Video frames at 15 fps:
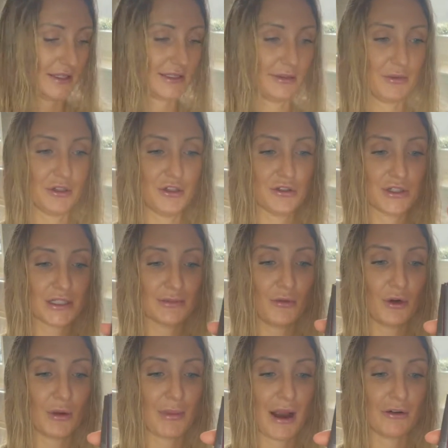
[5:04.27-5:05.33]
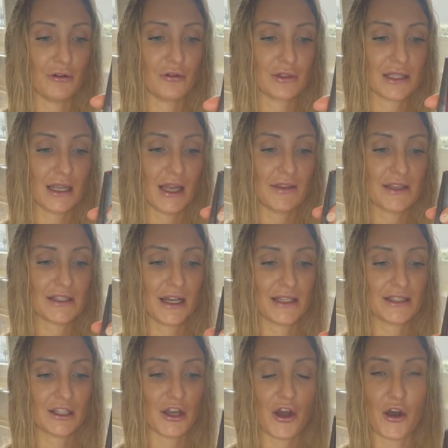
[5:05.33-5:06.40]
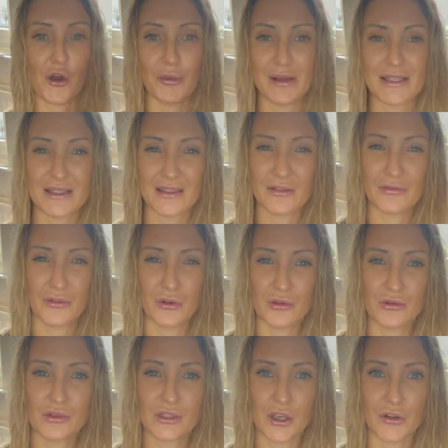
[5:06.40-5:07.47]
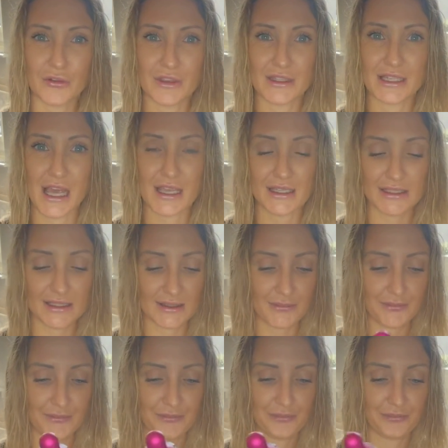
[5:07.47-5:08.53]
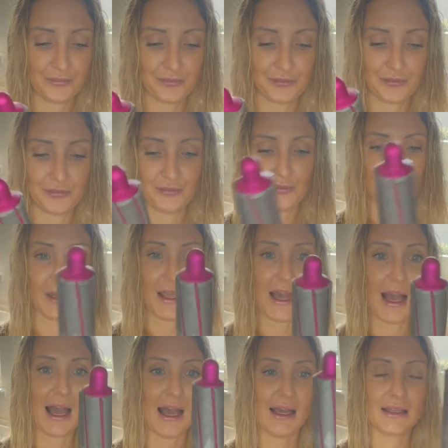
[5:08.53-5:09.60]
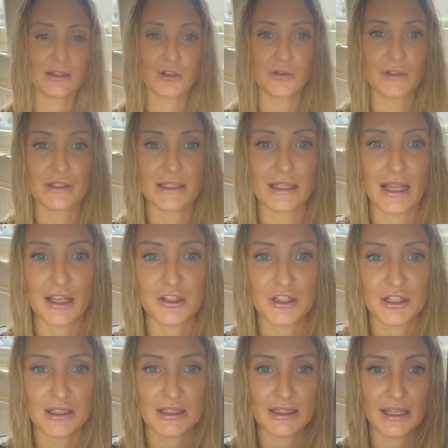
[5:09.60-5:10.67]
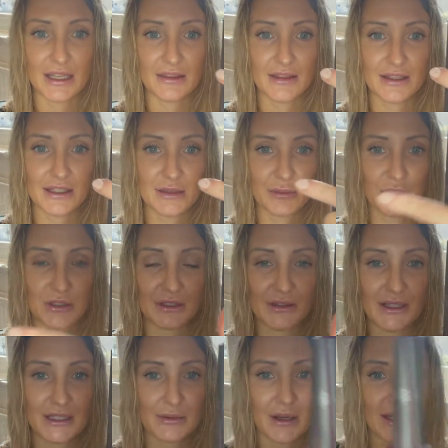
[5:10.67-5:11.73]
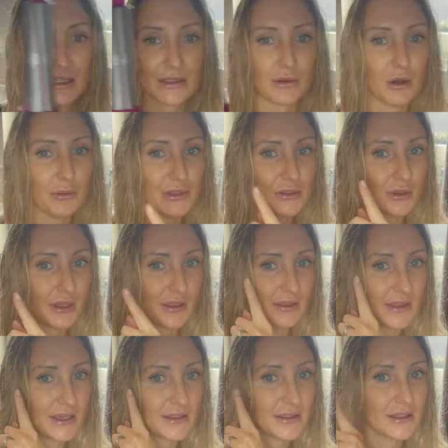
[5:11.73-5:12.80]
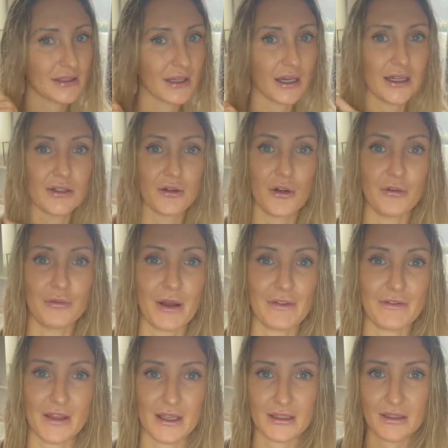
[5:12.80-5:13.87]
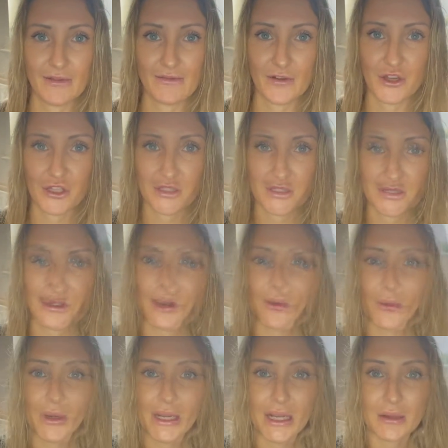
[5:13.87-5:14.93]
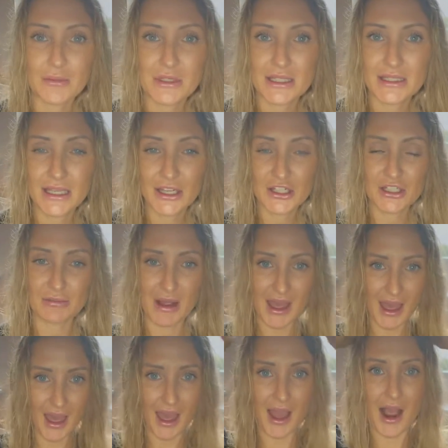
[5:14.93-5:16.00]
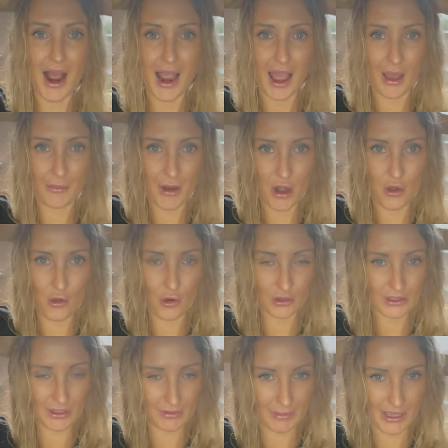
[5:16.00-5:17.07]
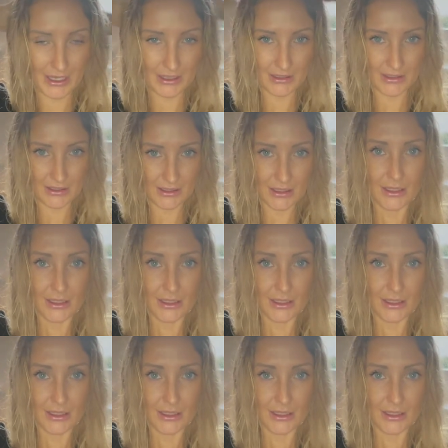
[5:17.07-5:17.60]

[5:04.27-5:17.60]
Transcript: I'm going to use a smaller barrel because I like the tighter curl because then it falls over the days. And obviously, as you can see, this is pointing this way, so I'll be doing this side of my face first. Now, when it comes to sectioning my hair, I am not the best.